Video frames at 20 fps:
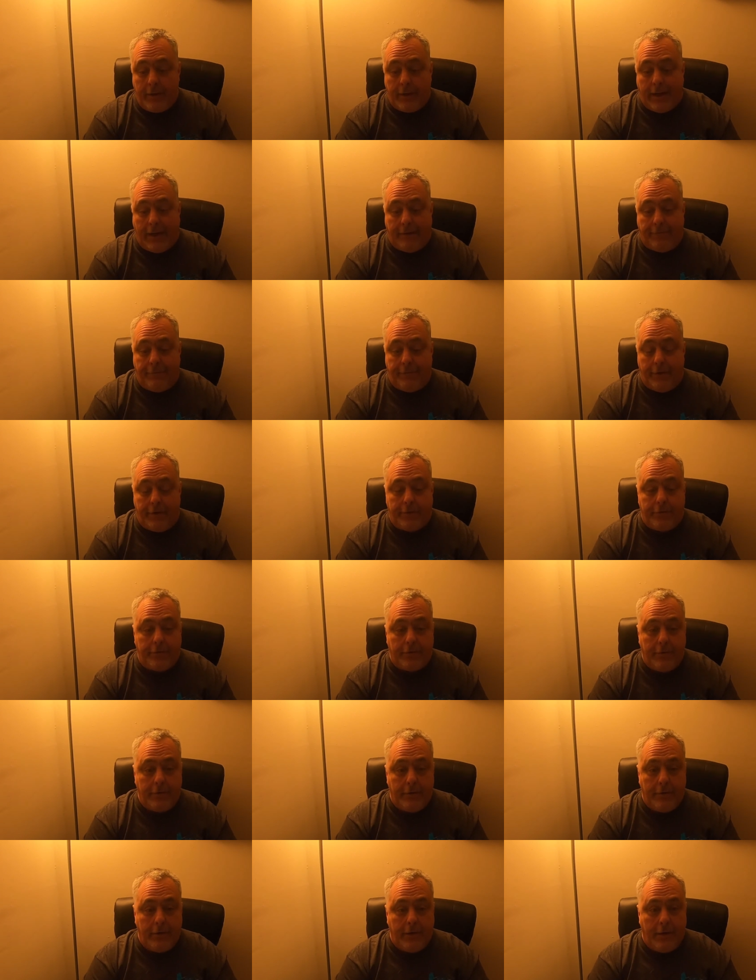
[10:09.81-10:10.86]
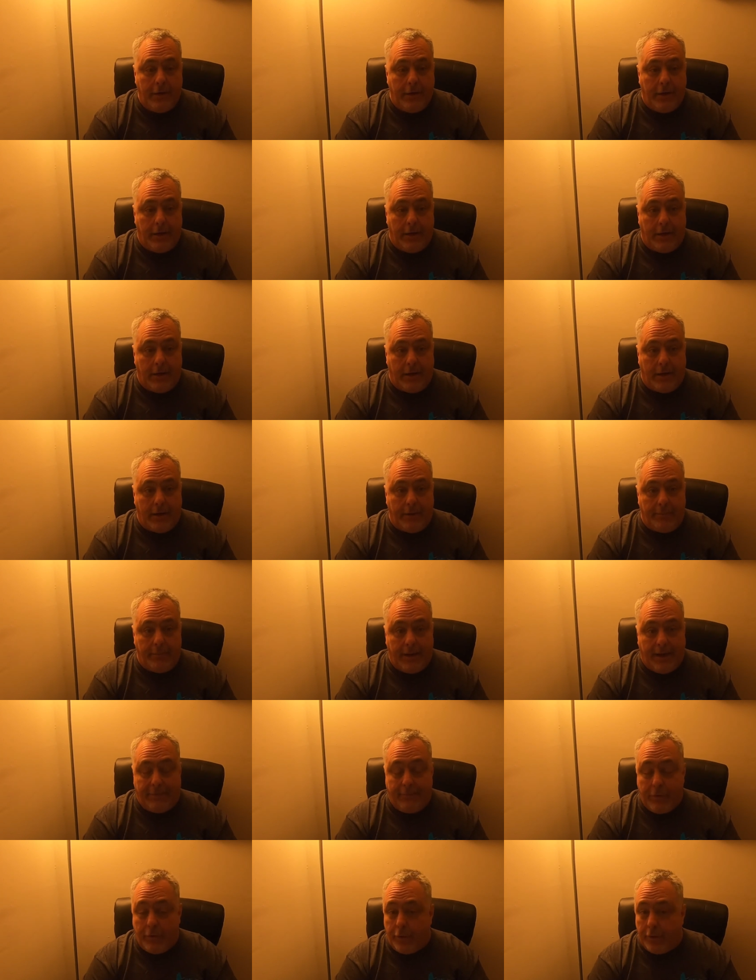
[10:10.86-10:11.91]
catfish. I
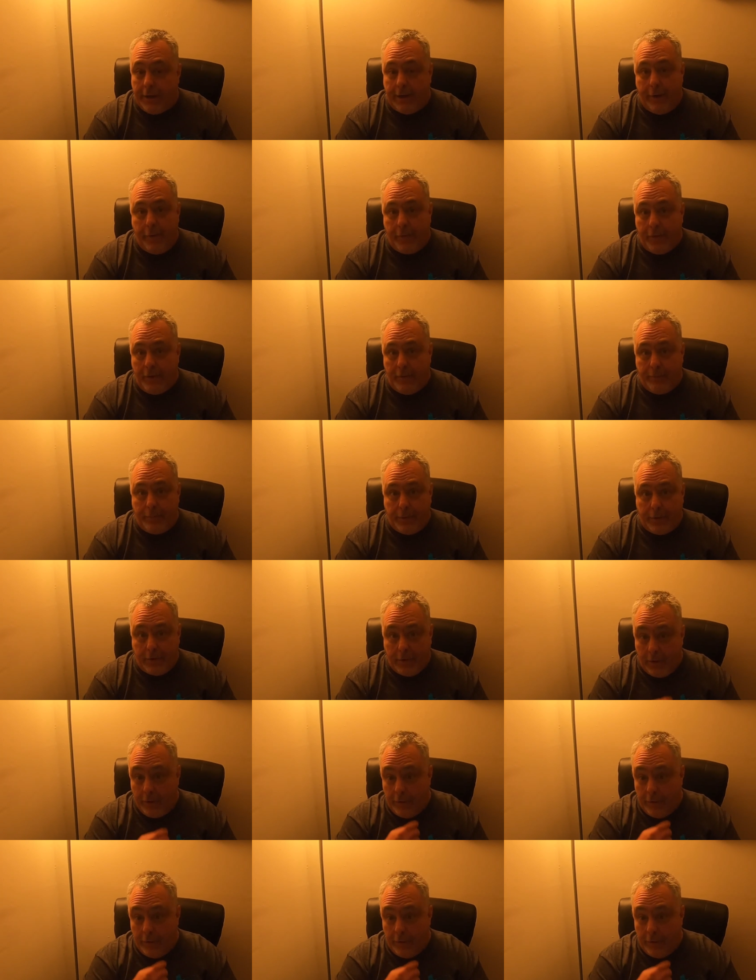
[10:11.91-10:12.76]
haven't caught anything but